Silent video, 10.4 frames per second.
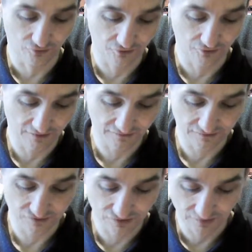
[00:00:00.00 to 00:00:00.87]
that's
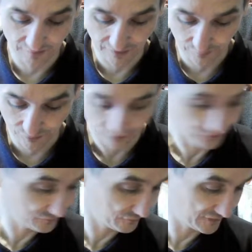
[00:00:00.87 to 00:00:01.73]
HDMI
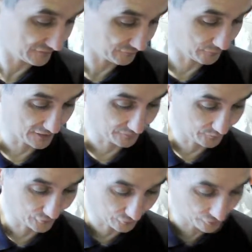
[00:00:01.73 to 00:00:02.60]
port, that's one
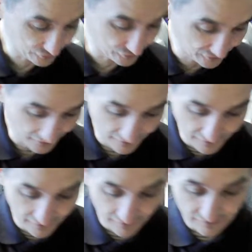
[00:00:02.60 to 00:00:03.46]
port.
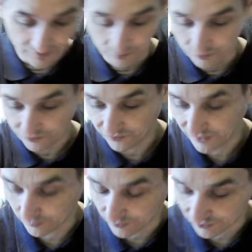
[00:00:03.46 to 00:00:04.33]
There, was,
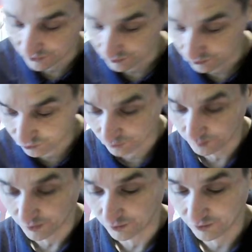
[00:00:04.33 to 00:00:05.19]
there were no two
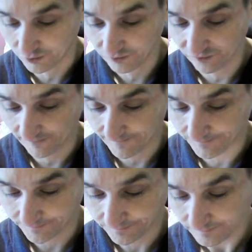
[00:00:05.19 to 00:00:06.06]
ports.
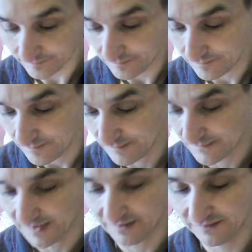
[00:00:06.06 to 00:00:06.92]

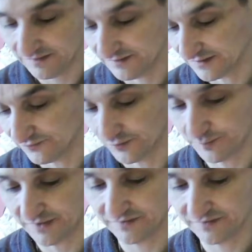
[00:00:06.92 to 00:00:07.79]
And these are for
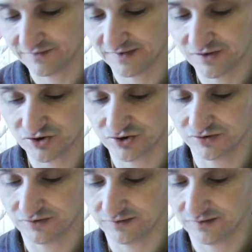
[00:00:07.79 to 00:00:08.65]

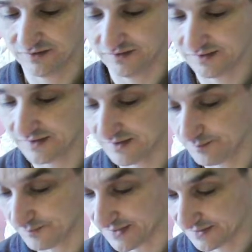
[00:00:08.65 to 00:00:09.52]
PlayStation uh,
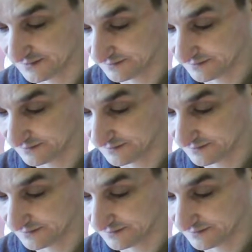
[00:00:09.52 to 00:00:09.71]
gamepad